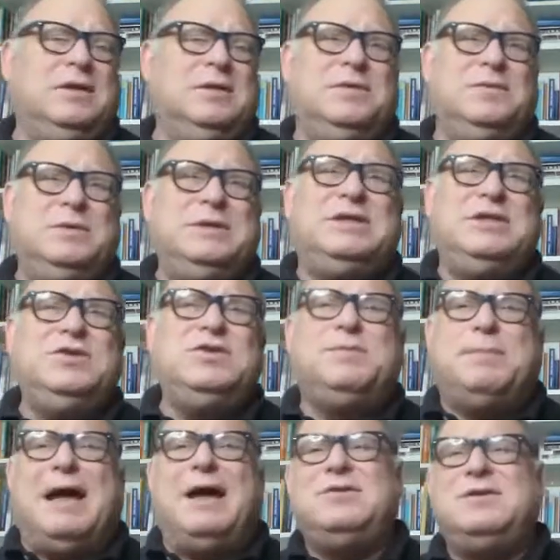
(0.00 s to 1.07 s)
We can use
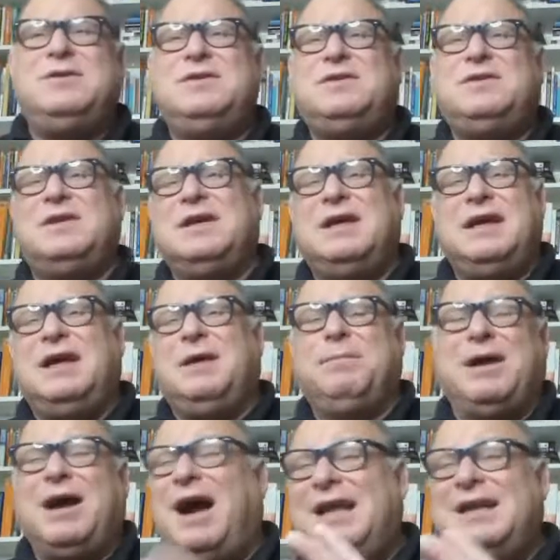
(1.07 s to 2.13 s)
boundaries to
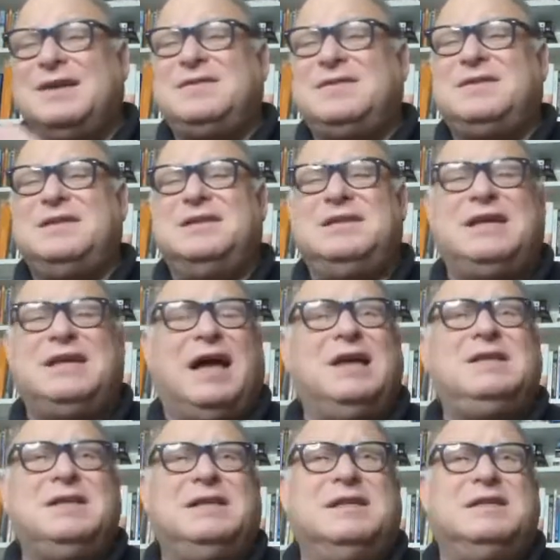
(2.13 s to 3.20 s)
help guide us in
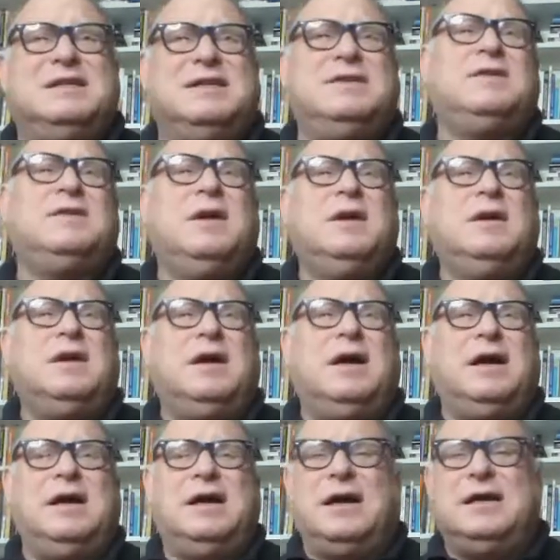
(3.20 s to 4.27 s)
calculating things.
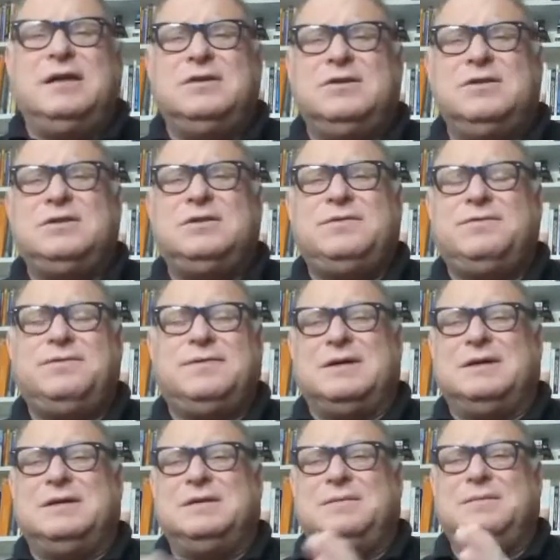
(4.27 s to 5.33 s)
I learned
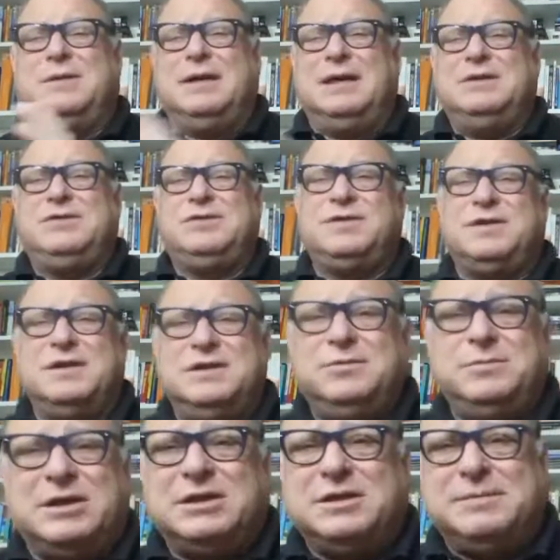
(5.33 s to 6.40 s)
when I studied
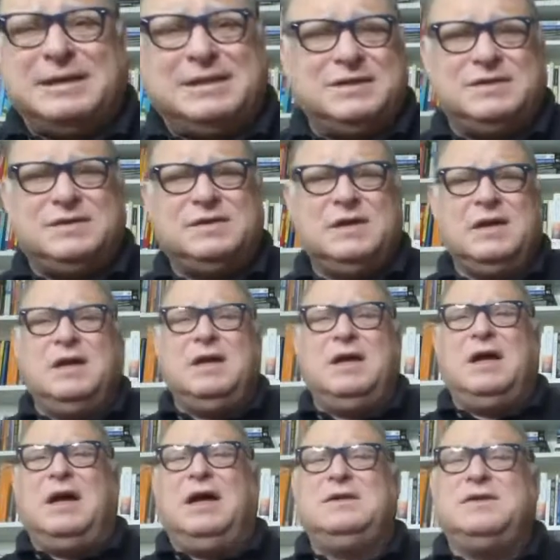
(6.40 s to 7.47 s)
numerical methods
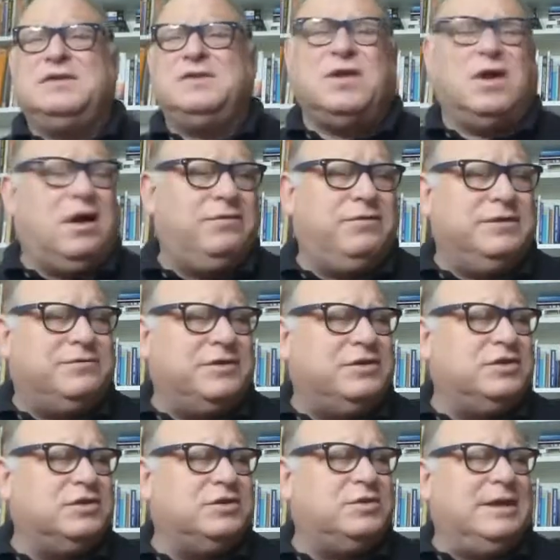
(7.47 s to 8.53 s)
to solve
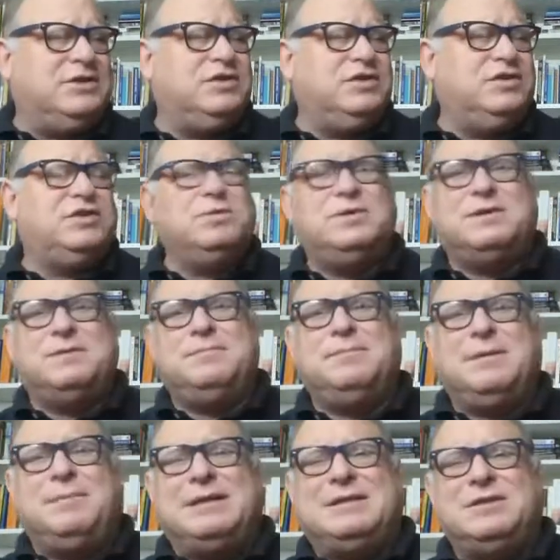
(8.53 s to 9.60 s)
differential equations, there was
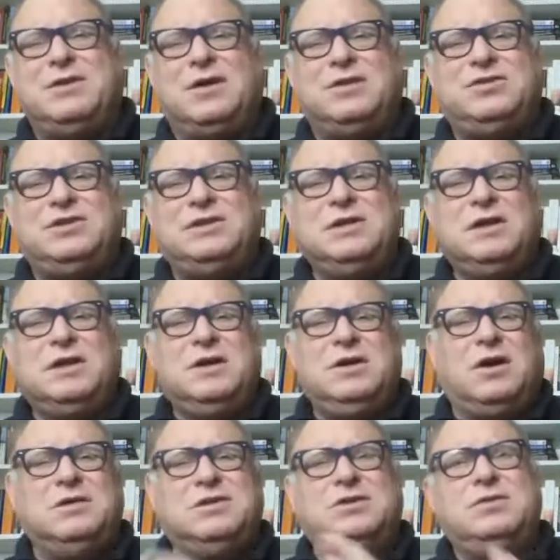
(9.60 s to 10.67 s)
a methodology
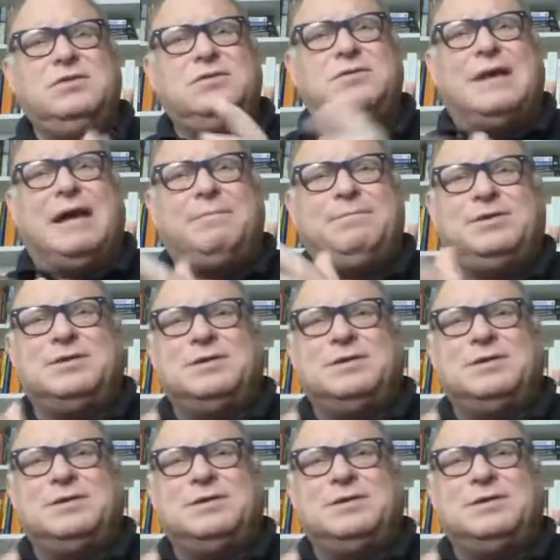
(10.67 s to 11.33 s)
called the Newton-Raphson